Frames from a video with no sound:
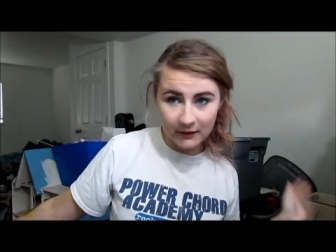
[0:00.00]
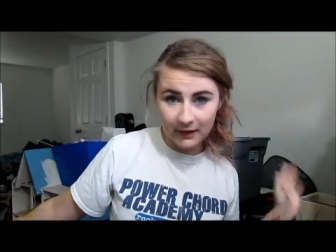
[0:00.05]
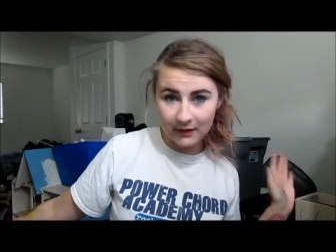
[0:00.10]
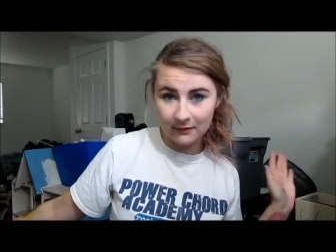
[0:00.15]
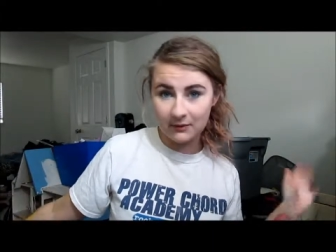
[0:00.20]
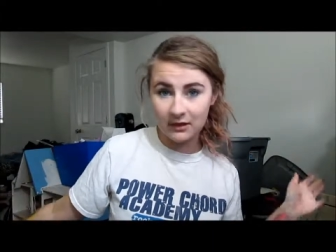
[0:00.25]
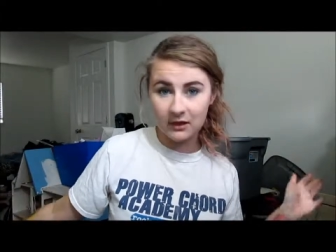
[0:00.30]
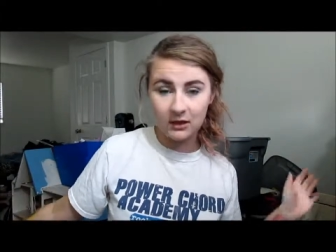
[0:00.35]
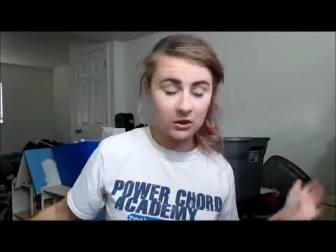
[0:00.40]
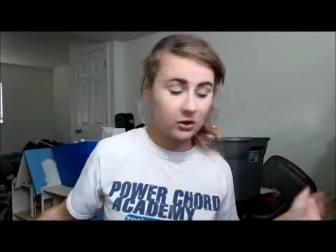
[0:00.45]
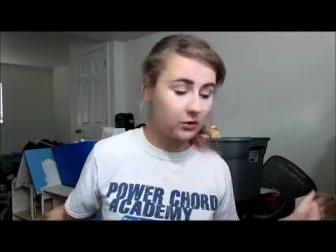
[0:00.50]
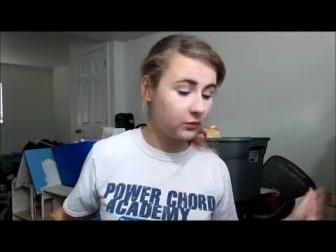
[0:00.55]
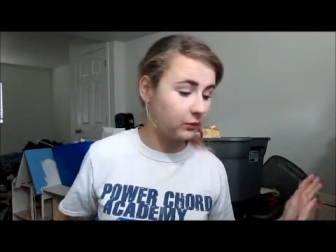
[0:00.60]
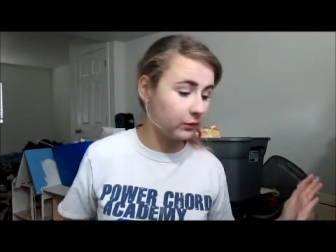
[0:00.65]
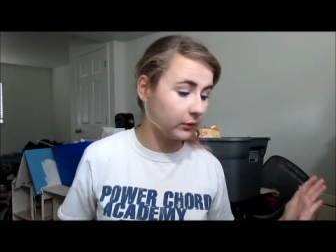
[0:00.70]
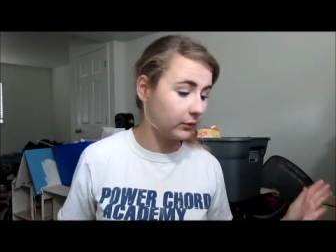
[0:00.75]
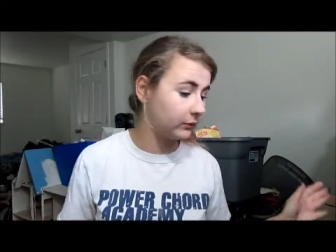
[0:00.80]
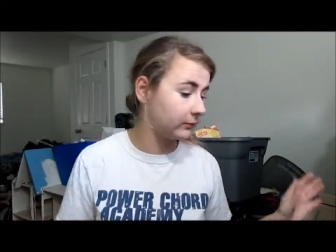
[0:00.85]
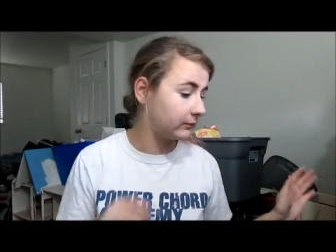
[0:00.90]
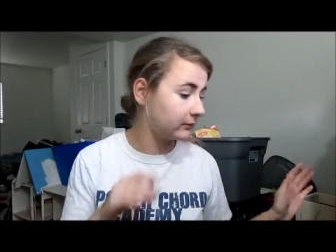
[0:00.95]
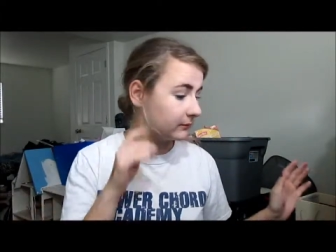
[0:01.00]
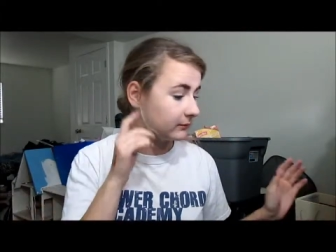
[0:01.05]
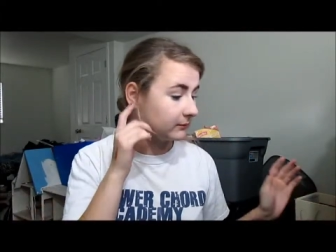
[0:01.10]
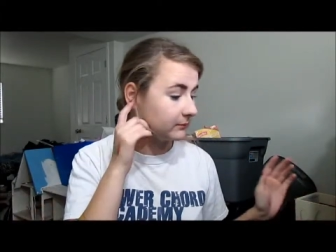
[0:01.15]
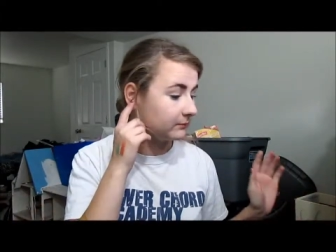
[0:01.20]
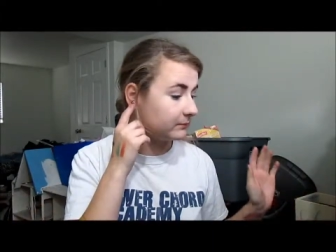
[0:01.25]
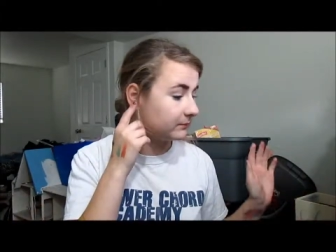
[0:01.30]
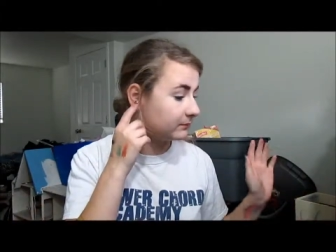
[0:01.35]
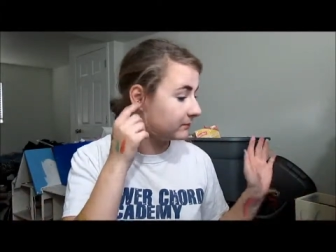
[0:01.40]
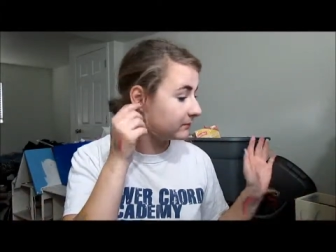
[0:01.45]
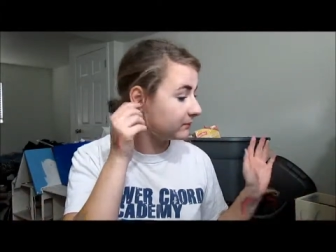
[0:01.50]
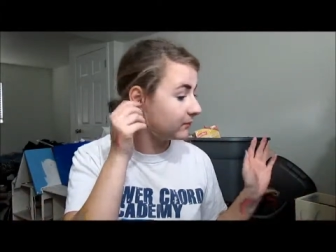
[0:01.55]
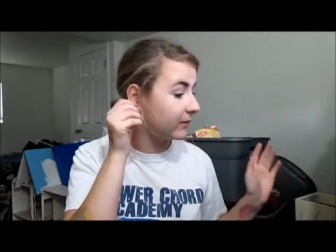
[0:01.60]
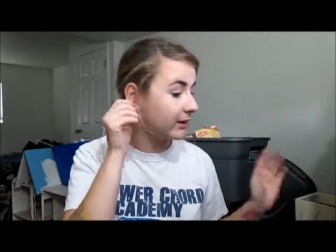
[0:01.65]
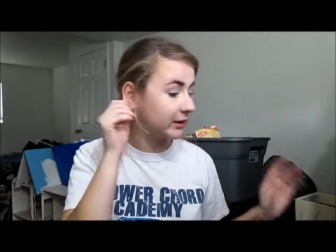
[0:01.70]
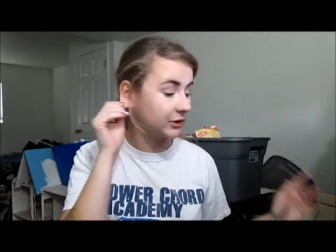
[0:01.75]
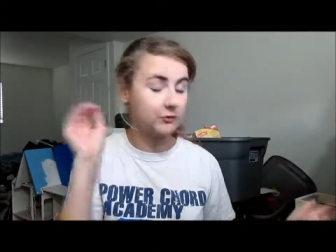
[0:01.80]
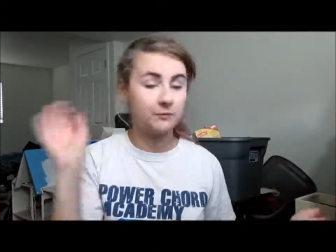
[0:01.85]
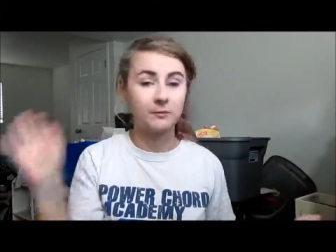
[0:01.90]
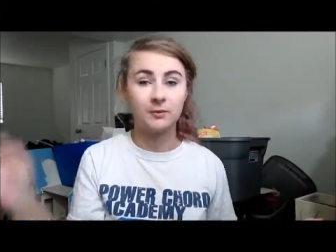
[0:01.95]
I am in a new room,
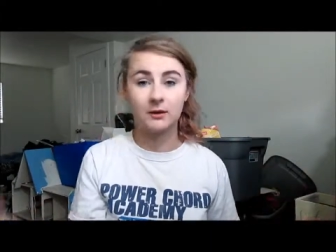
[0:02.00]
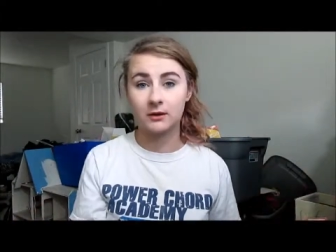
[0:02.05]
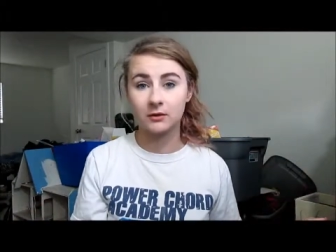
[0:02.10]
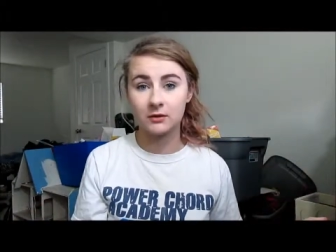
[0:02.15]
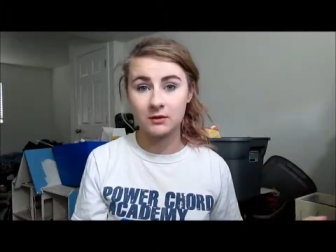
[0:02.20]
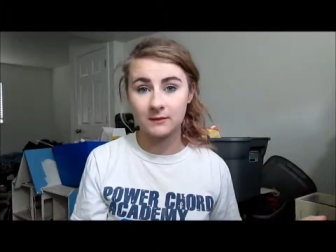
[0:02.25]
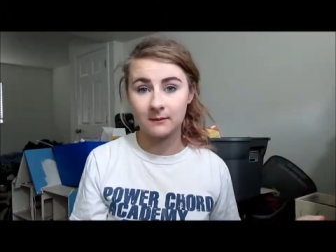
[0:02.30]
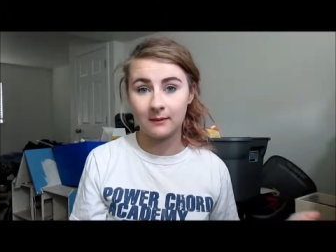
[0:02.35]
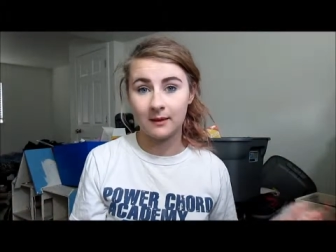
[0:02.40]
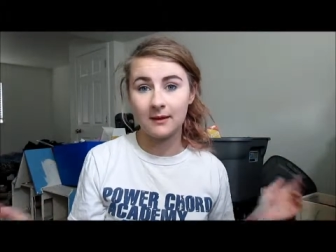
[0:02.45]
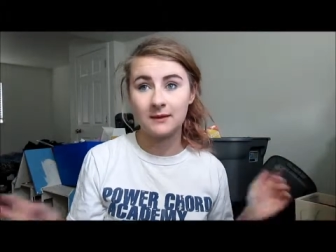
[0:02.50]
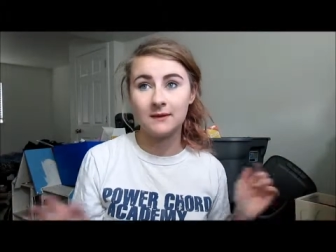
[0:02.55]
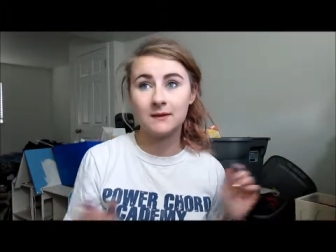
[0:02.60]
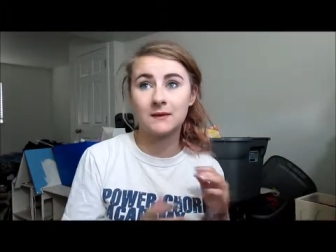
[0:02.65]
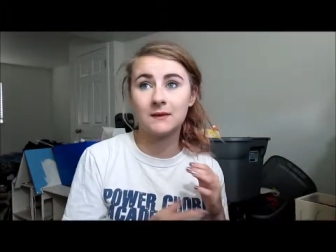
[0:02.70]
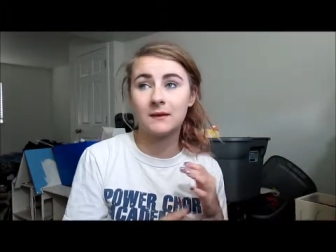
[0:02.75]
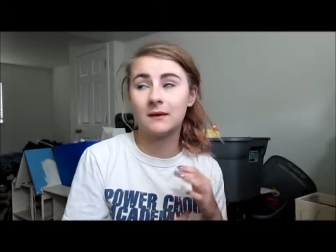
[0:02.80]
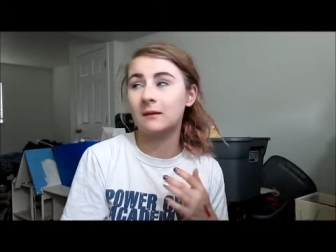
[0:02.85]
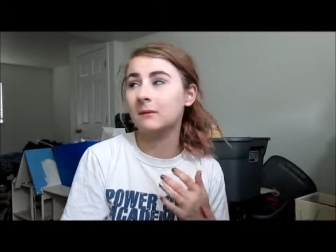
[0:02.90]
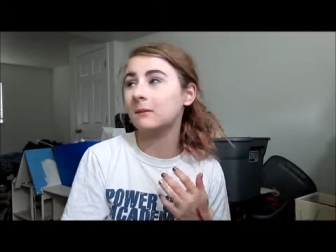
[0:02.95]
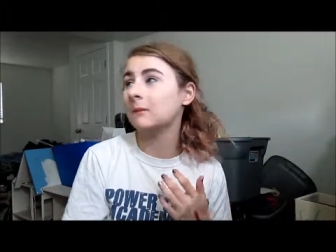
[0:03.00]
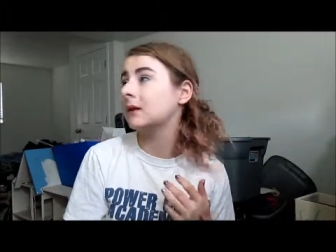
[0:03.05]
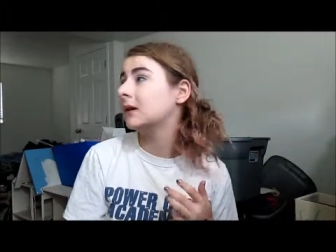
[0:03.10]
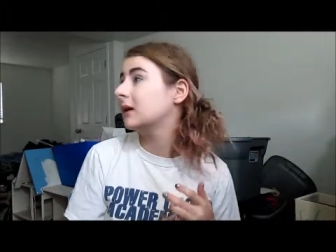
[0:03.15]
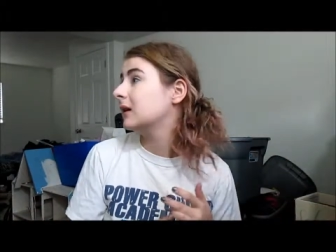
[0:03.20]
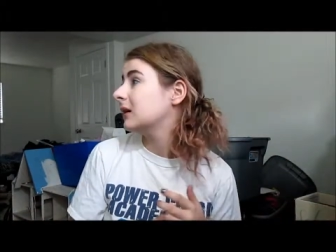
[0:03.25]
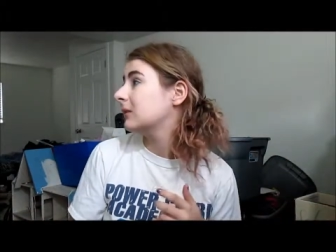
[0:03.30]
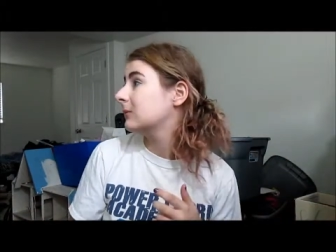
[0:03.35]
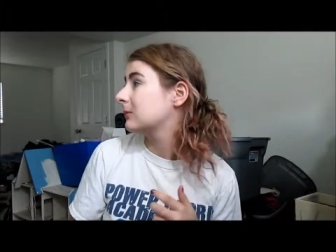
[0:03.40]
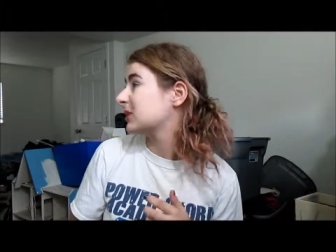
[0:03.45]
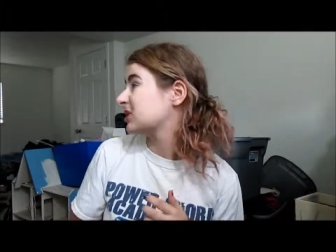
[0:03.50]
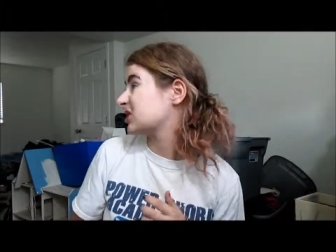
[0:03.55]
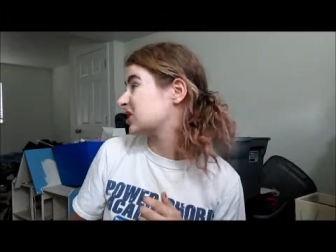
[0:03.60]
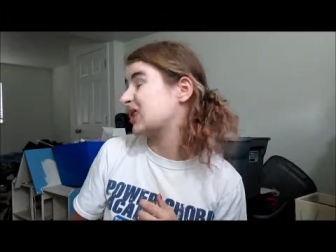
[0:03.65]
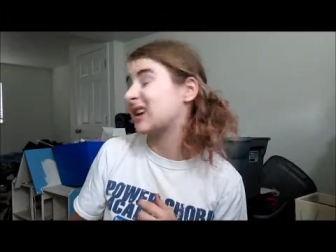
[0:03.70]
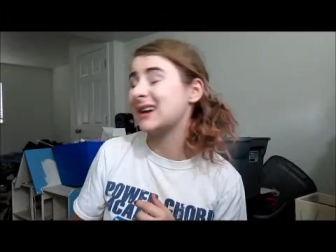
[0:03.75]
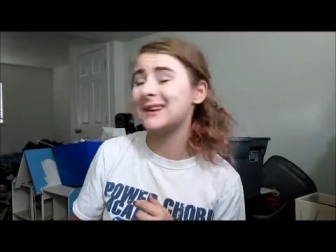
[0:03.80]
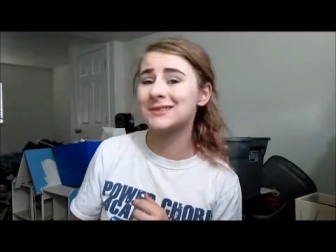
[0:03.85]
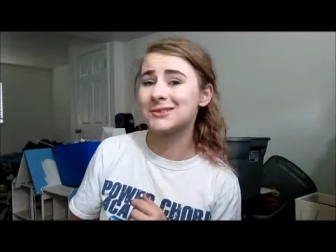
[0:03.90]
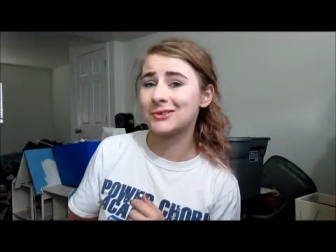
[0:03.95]
much bigger space, um, much
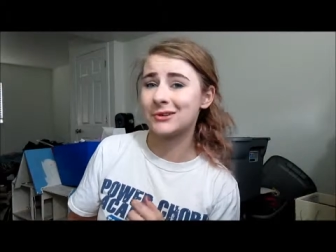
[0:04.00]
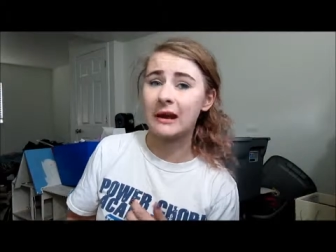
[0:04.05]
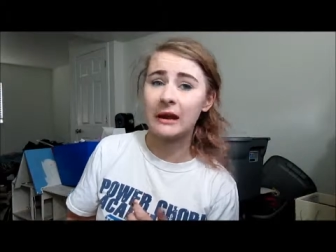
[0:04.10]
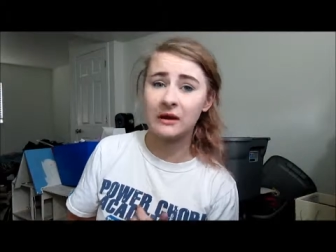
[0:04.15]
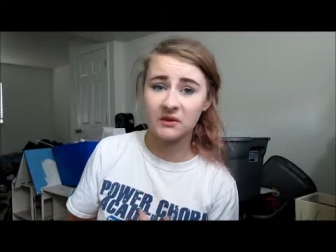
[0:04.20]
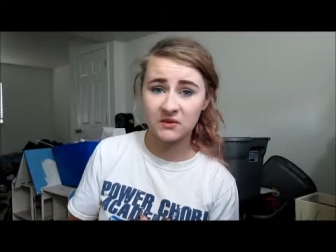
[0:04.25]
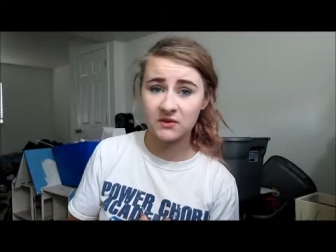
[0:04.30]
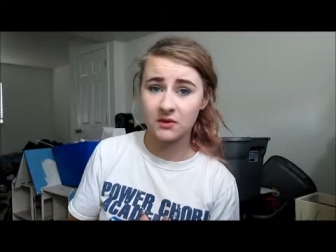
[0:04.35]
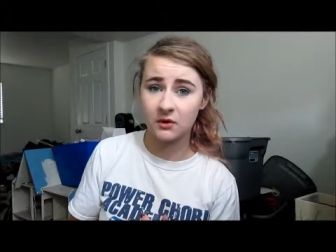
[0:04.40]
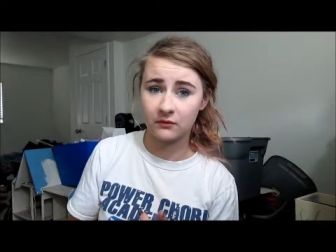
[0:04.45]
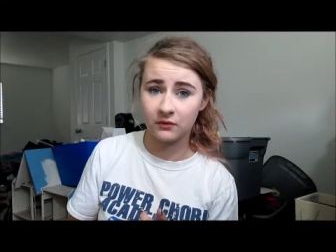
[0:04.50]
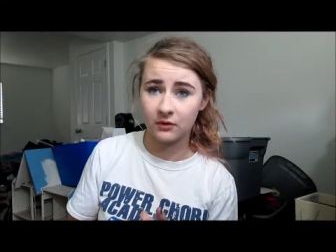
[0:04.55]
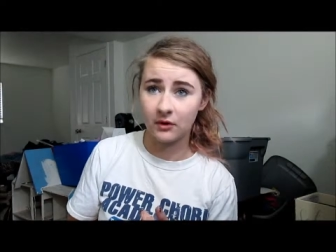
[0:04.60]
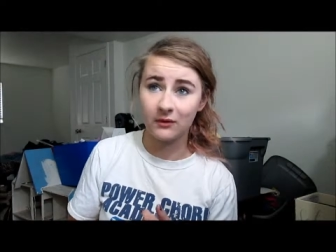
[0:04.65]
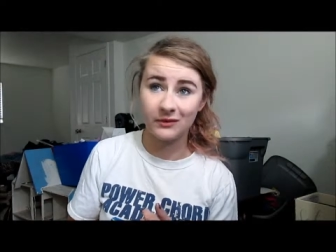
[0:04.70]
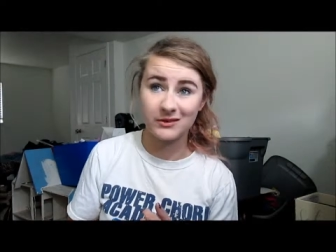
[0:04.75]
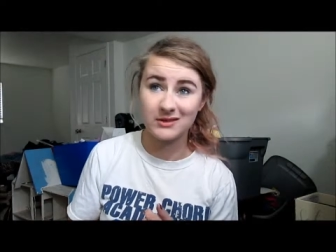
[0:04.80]
nicer house overall.